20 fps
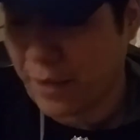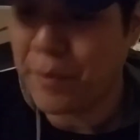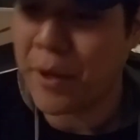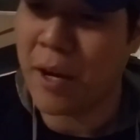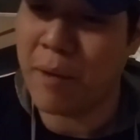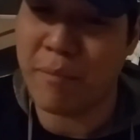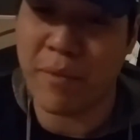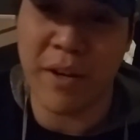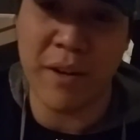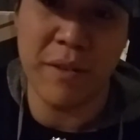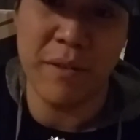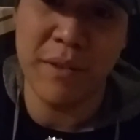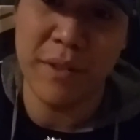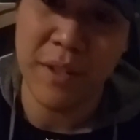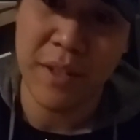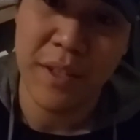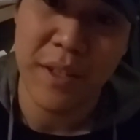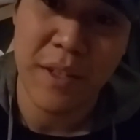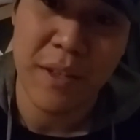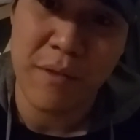on, bro.
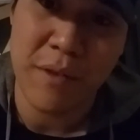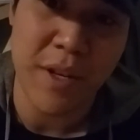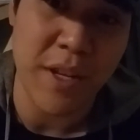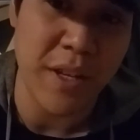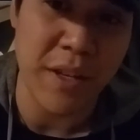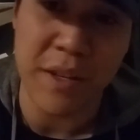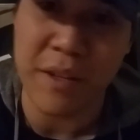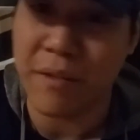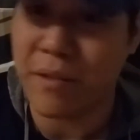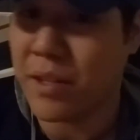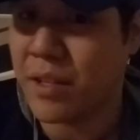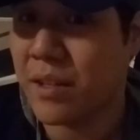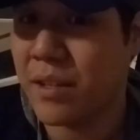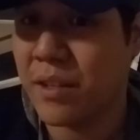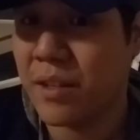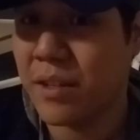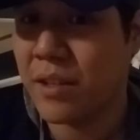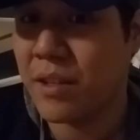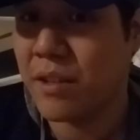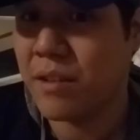What are you doing?
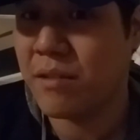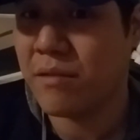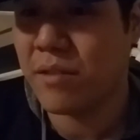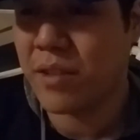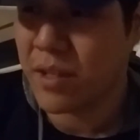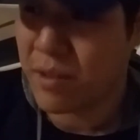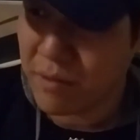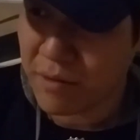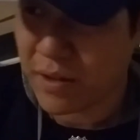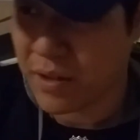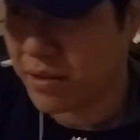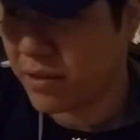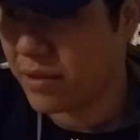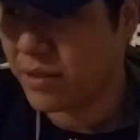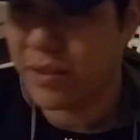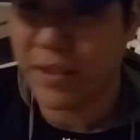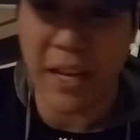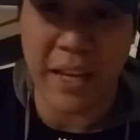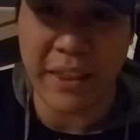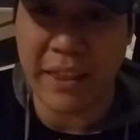
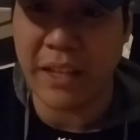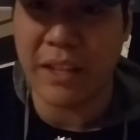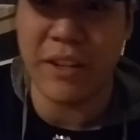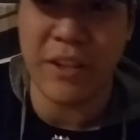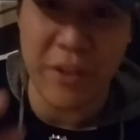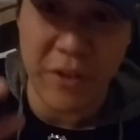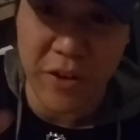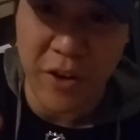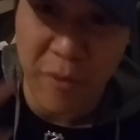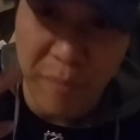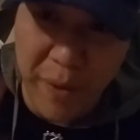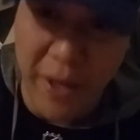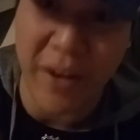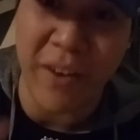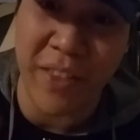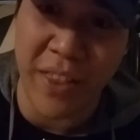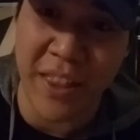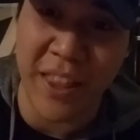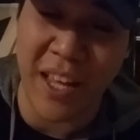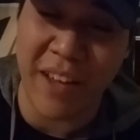I thought you're better
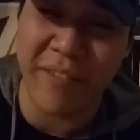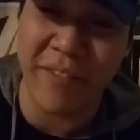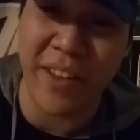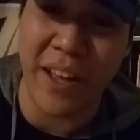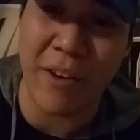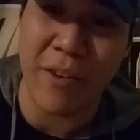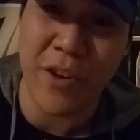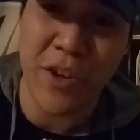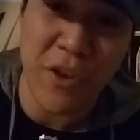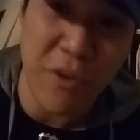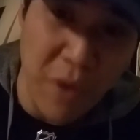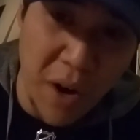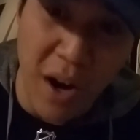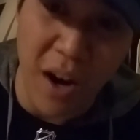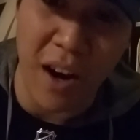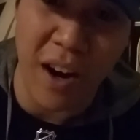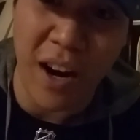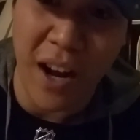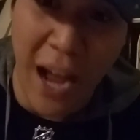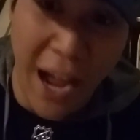than that, Flower. You
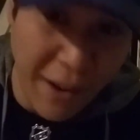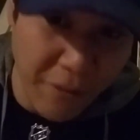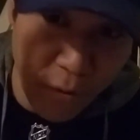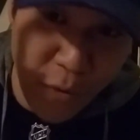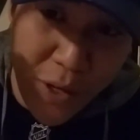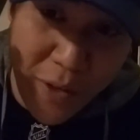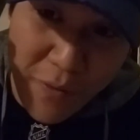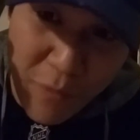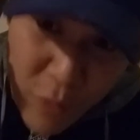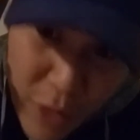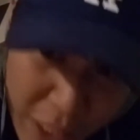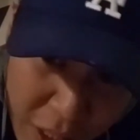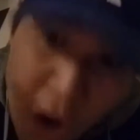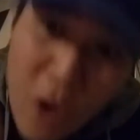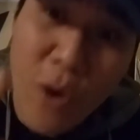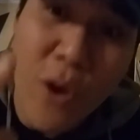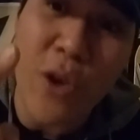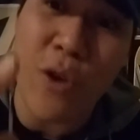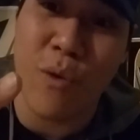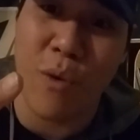are. We
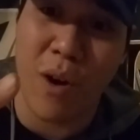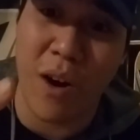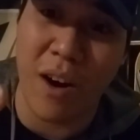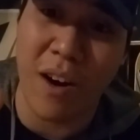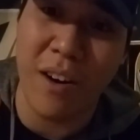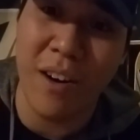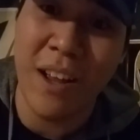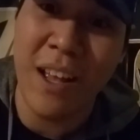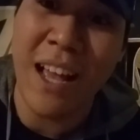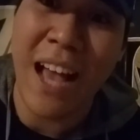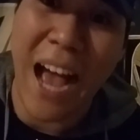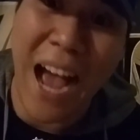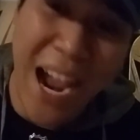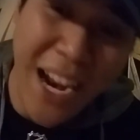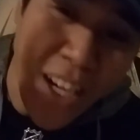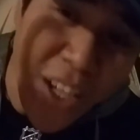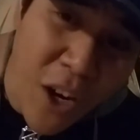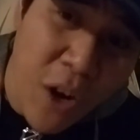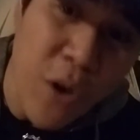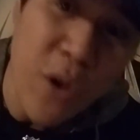know you are.
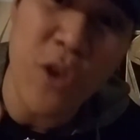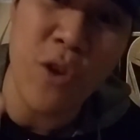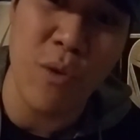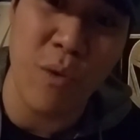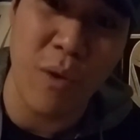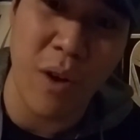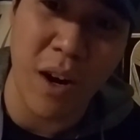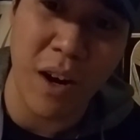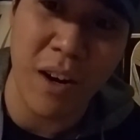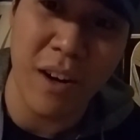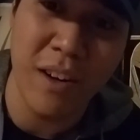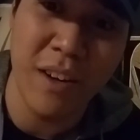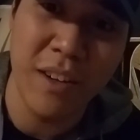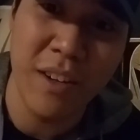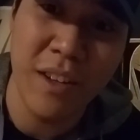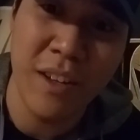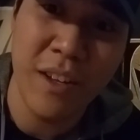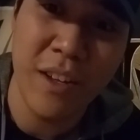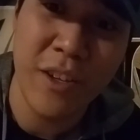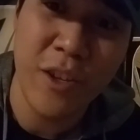I know you are.
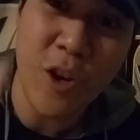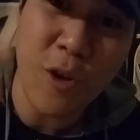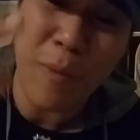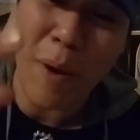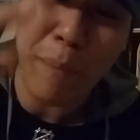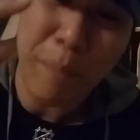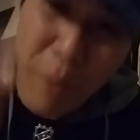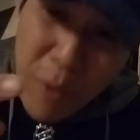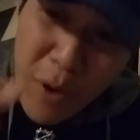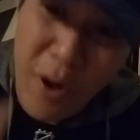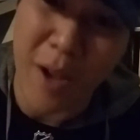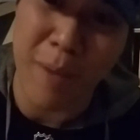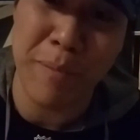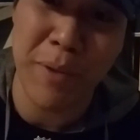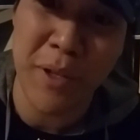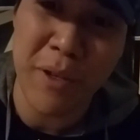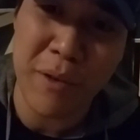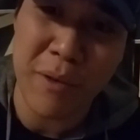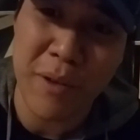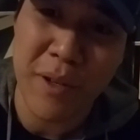You're my boy,
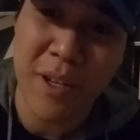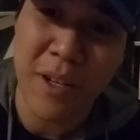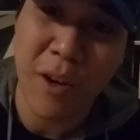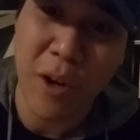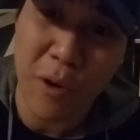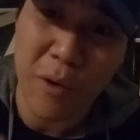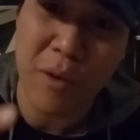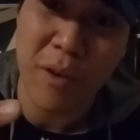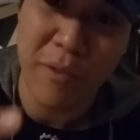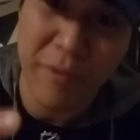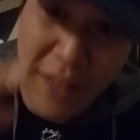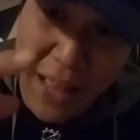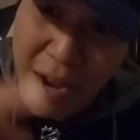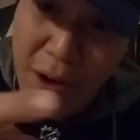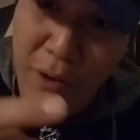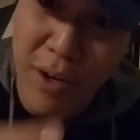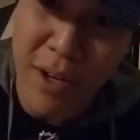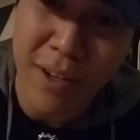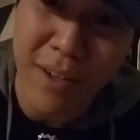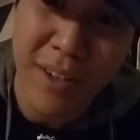Blue. Or
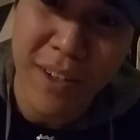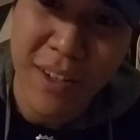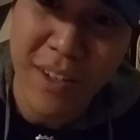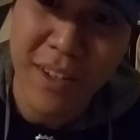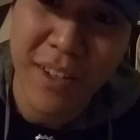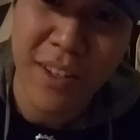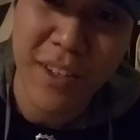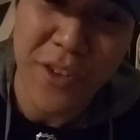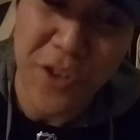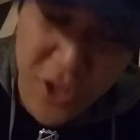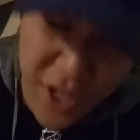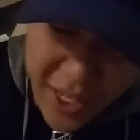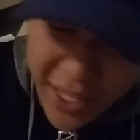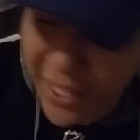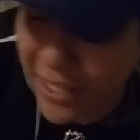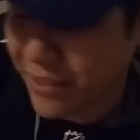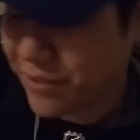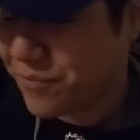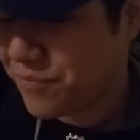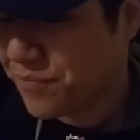Flower. Shit.